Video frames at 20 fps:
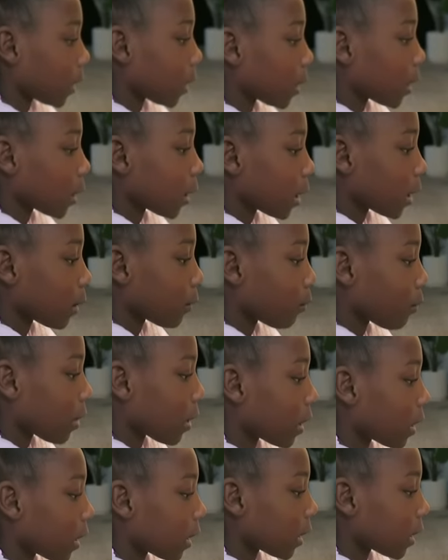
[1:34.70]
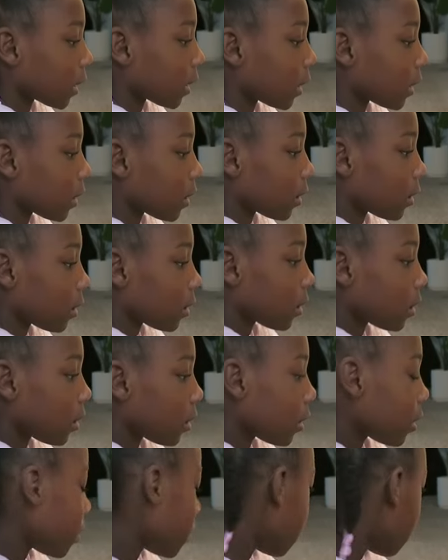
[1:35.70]
All right, and over here, y'all, we
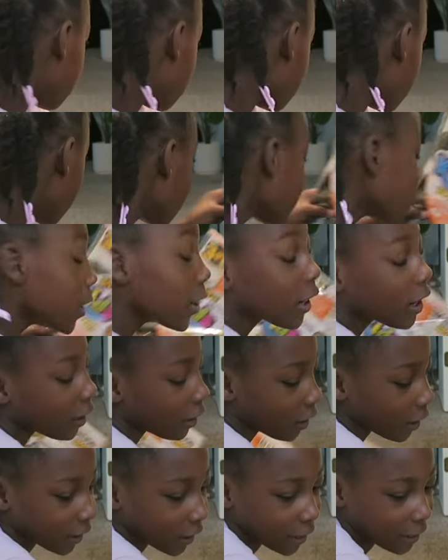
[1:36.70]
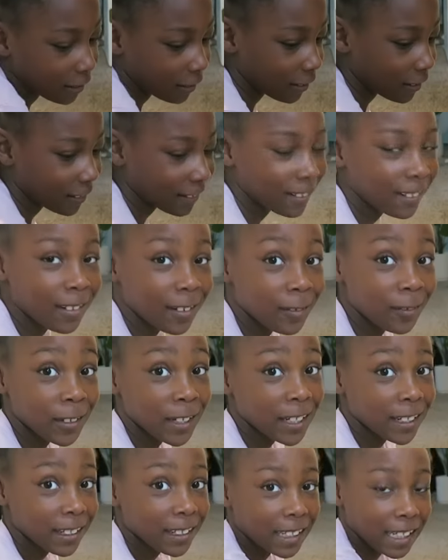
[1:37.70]
got your girl Leona
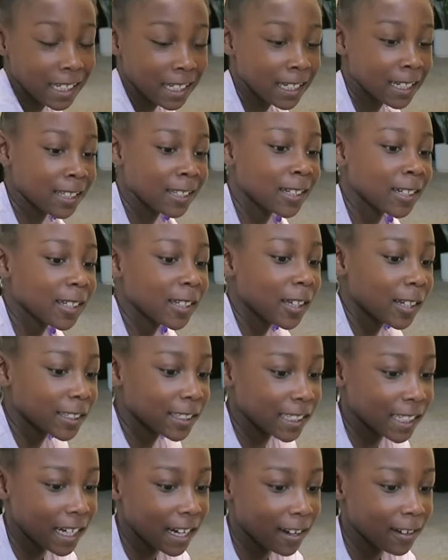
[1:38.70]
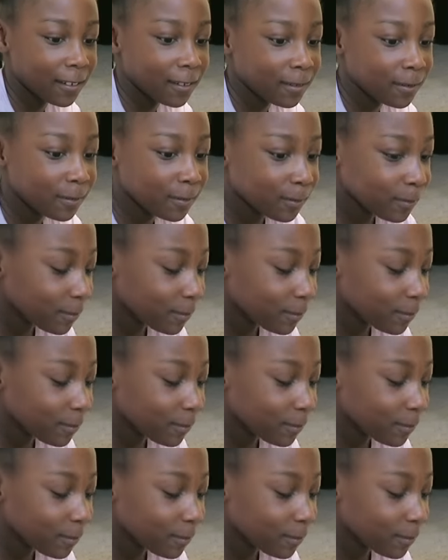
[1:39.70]
over here cleaning the closet out.